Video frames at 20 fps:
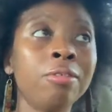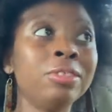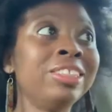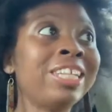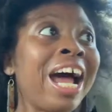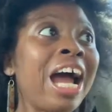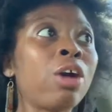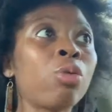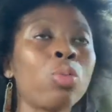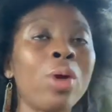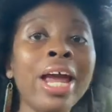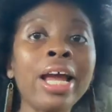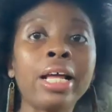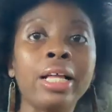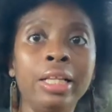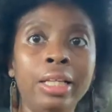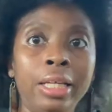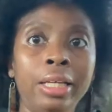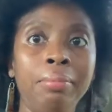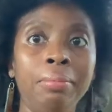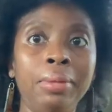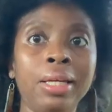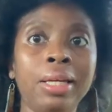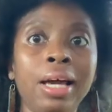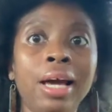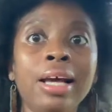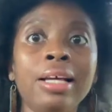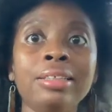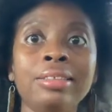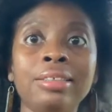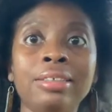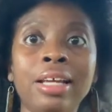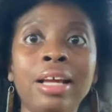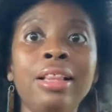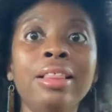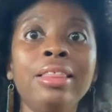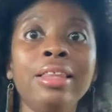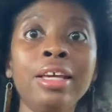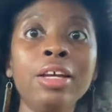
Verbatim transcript: directly, because their